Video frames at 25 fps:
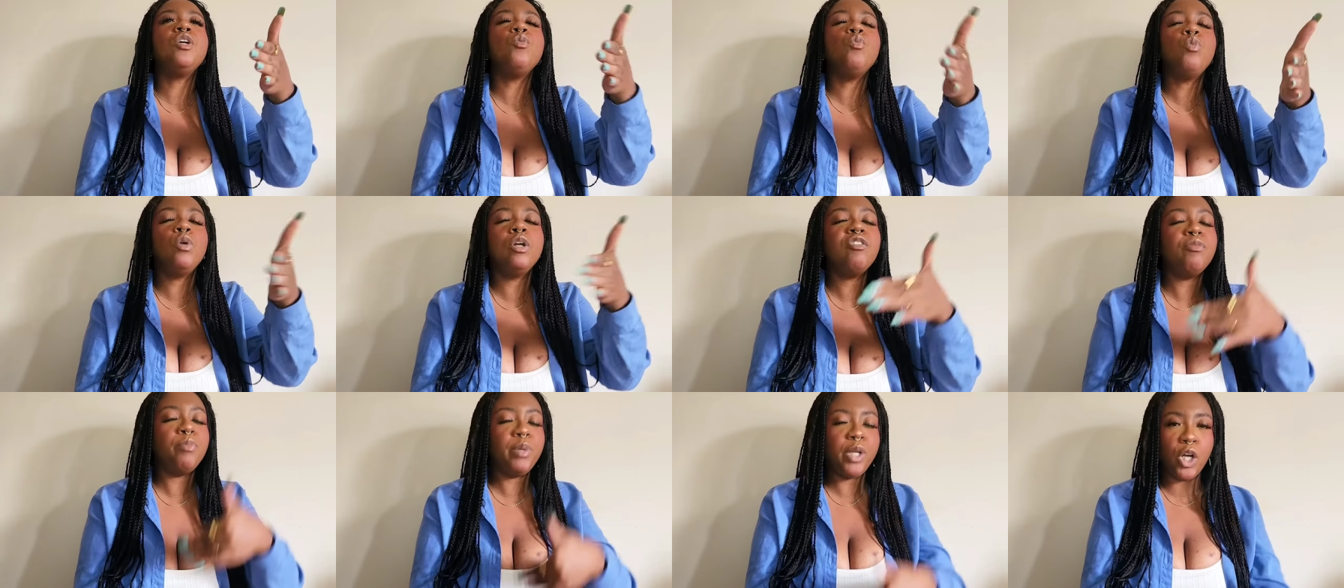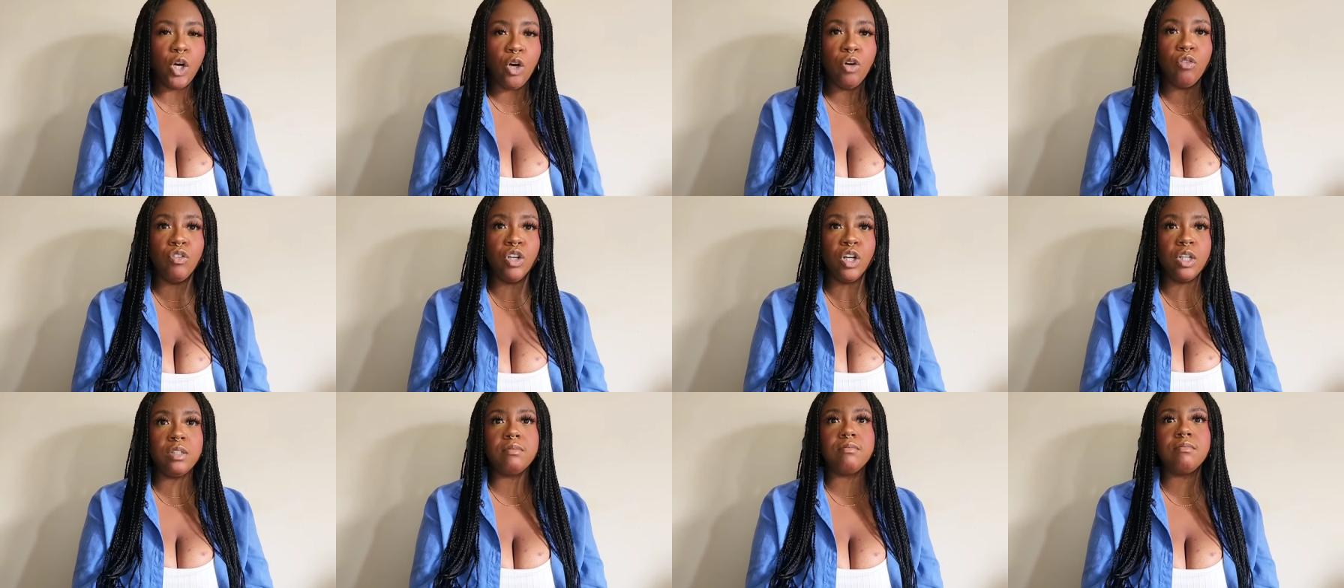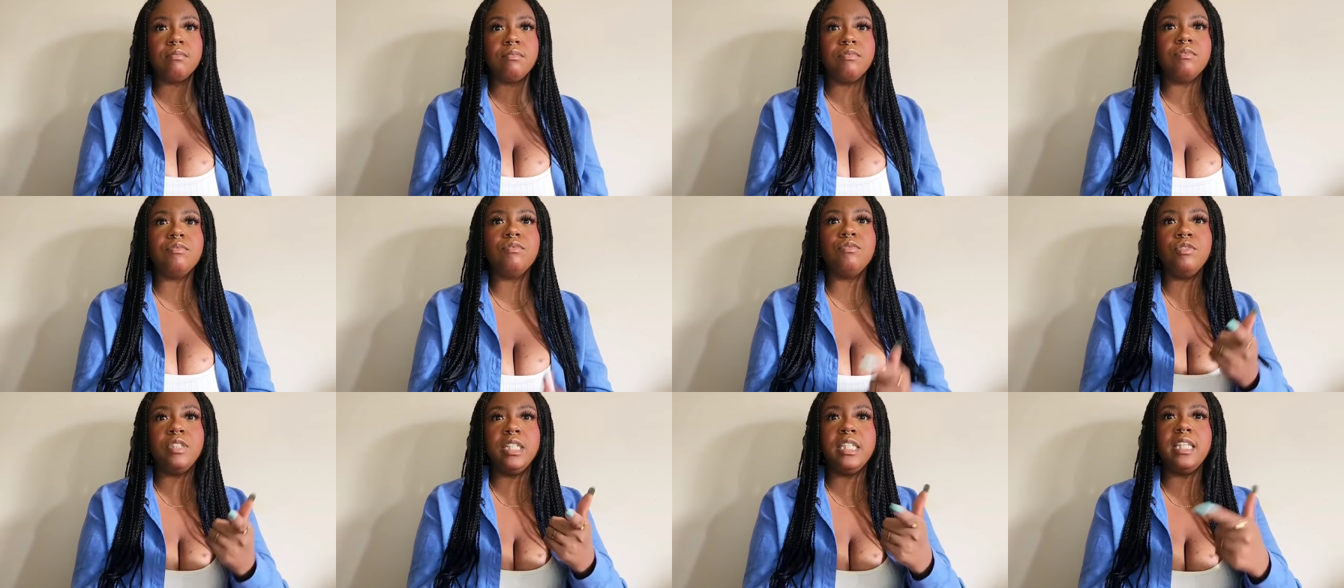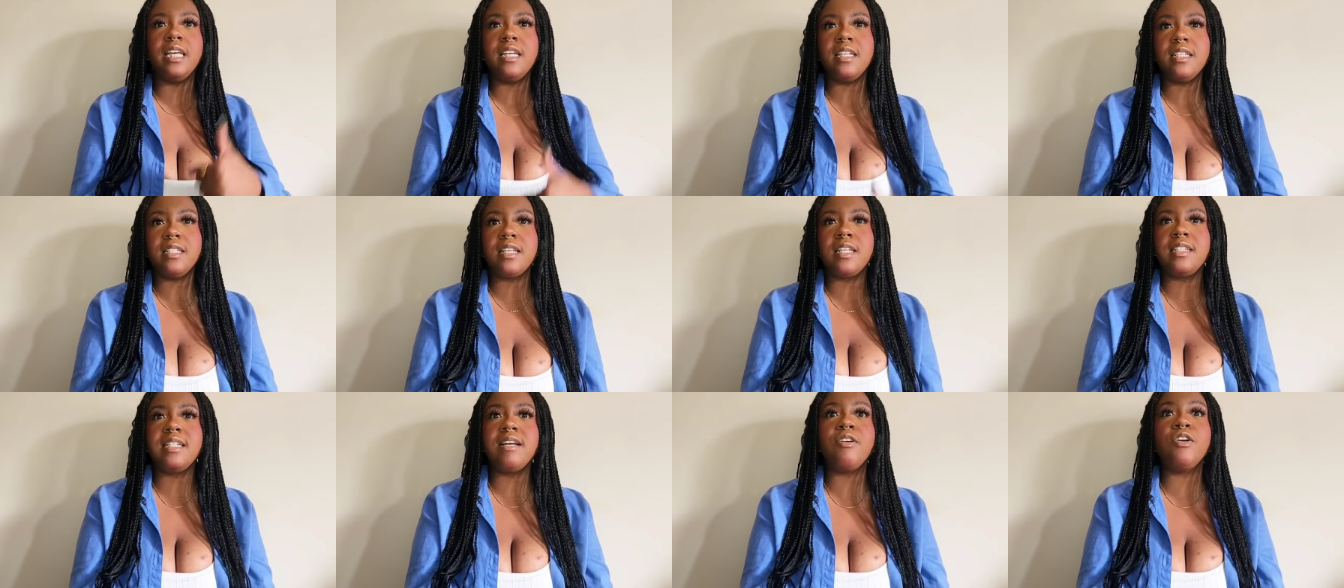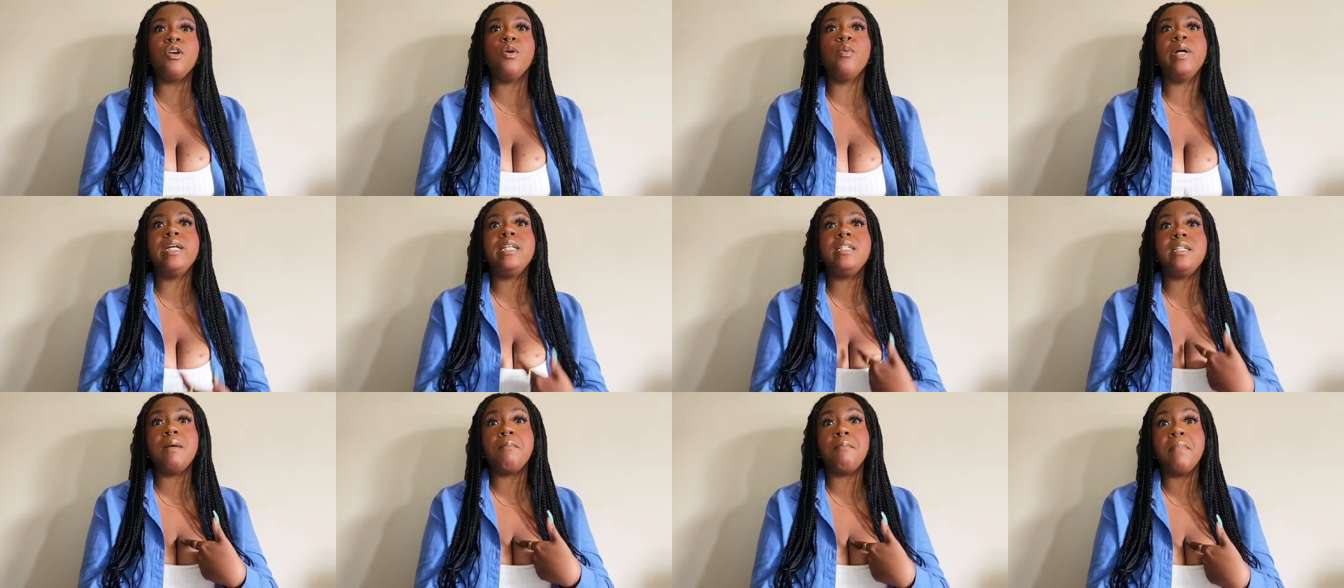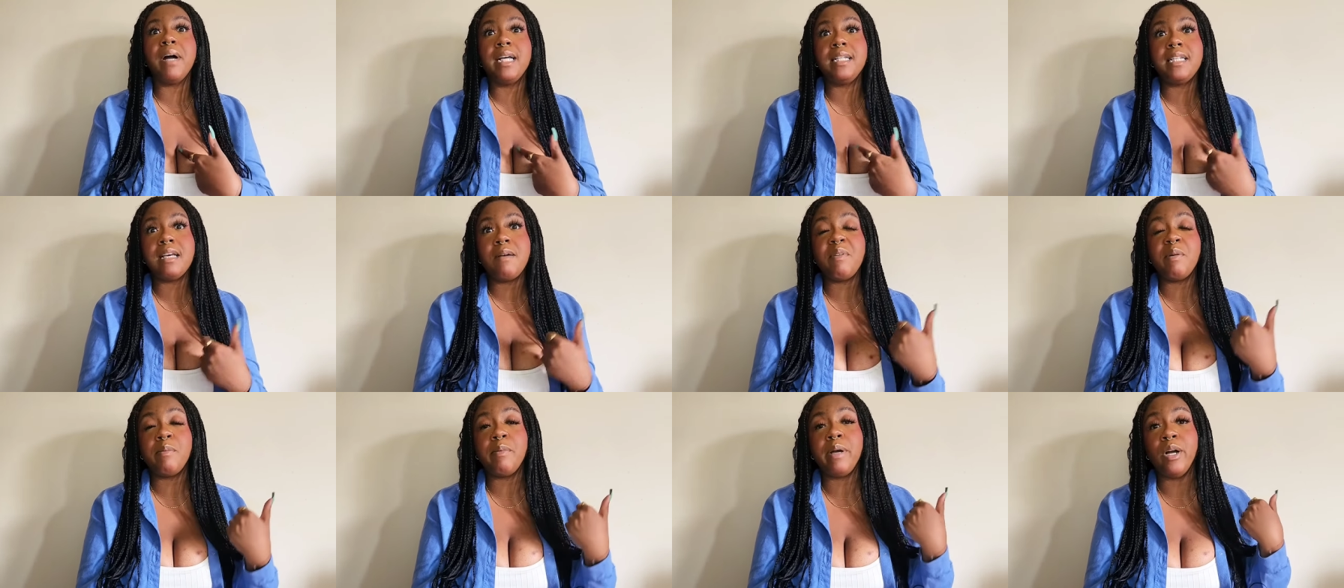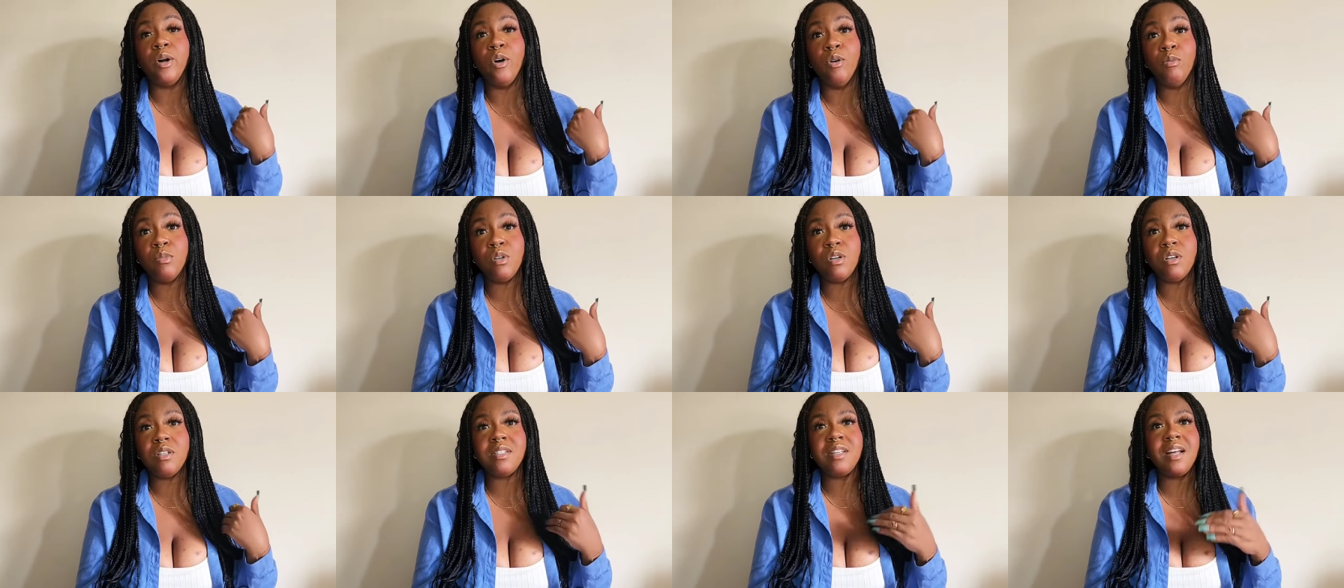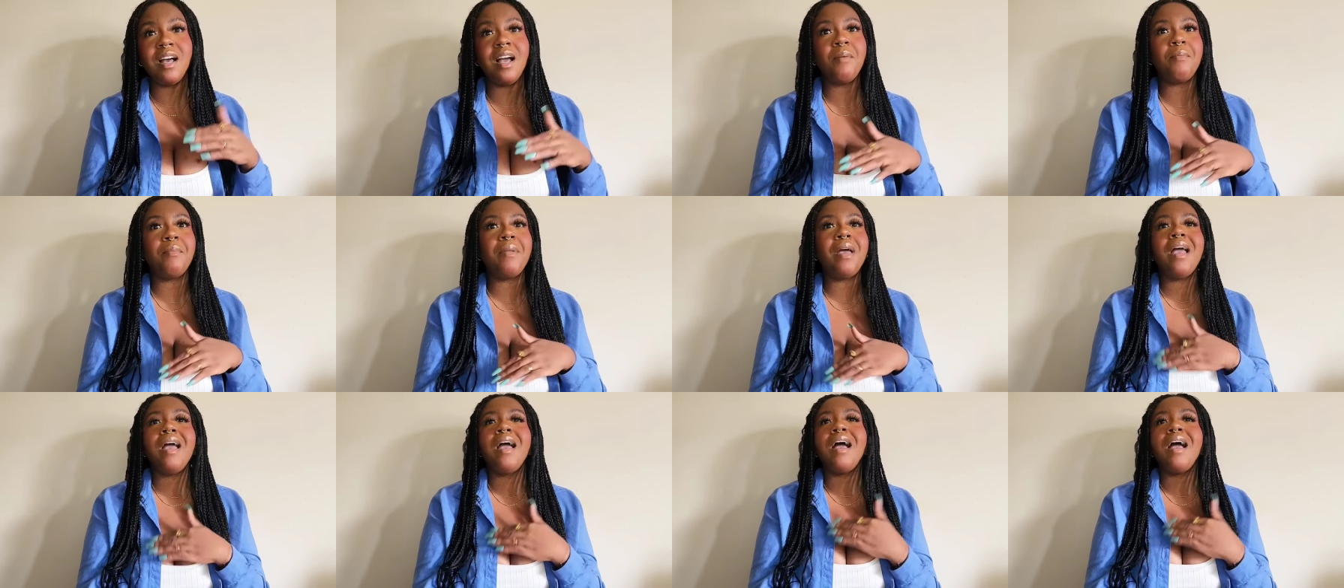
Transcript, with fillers: would have been over with this because now you're wasting my time and my homegirl's time.